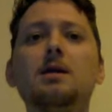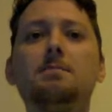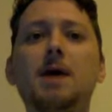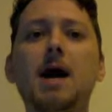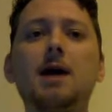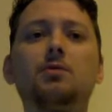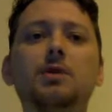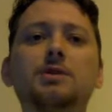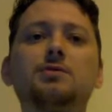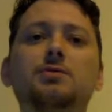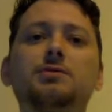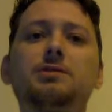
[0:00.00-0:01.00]
Pac
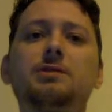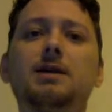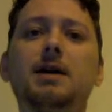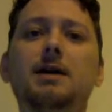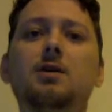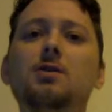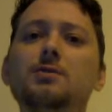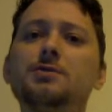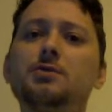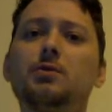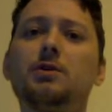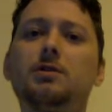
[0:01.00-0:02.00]
resources can
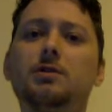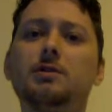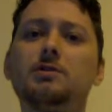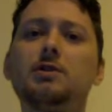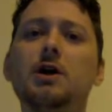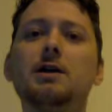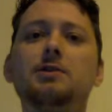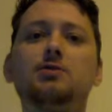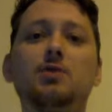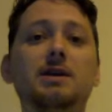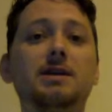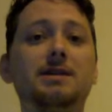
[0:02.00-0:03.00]
also encourage
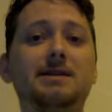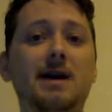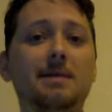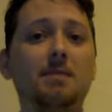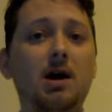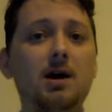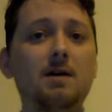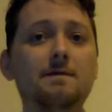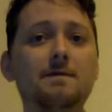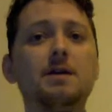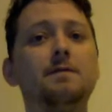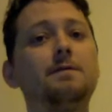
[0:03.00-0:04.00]
trading time
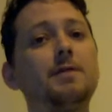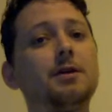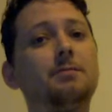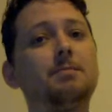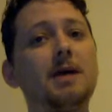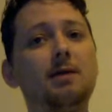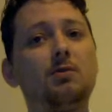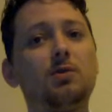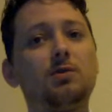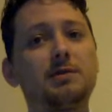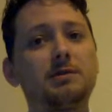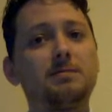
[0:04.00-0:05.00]
off for their
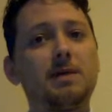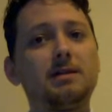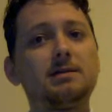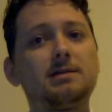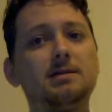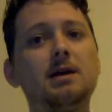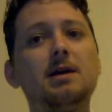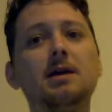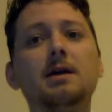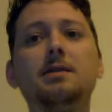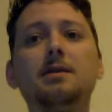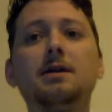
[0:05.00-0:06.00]
payroll expense.
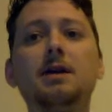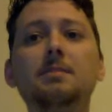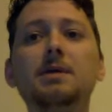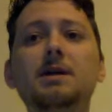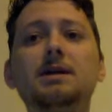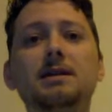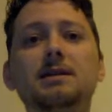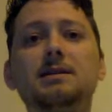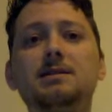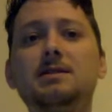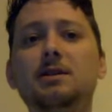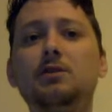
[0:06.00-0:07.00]
The company can
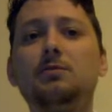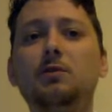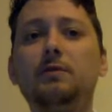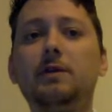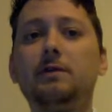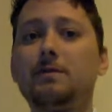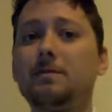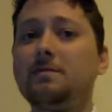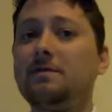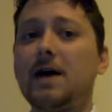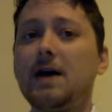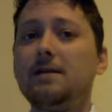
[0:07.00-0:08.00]
consider moving from
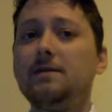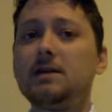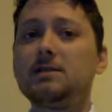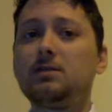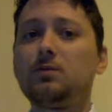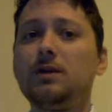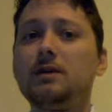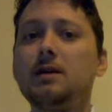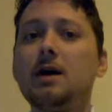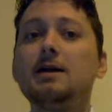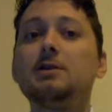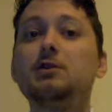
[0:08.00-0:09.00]
5 days a week
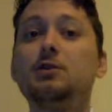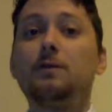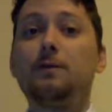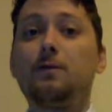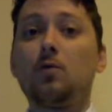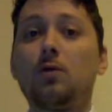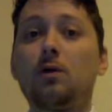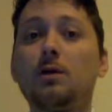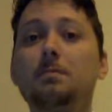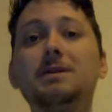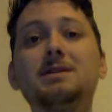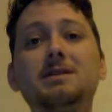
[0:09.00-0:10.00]
to 4,
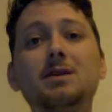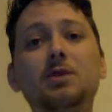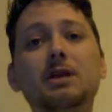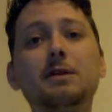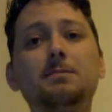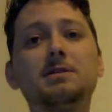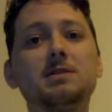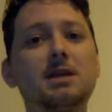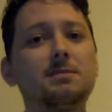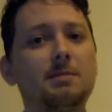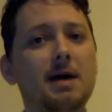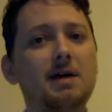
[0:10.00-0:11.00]
but still keep the
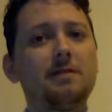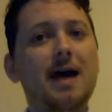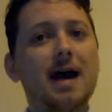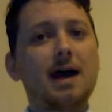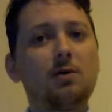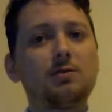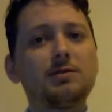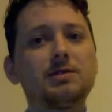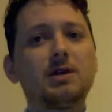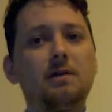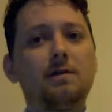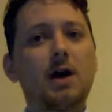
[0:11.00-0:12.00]
same amount of hours
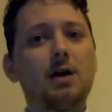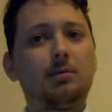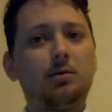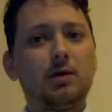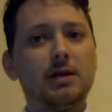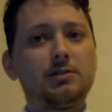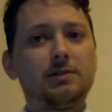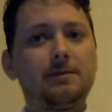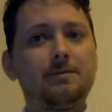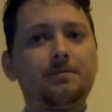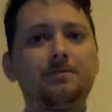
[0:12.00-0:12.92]
of operation.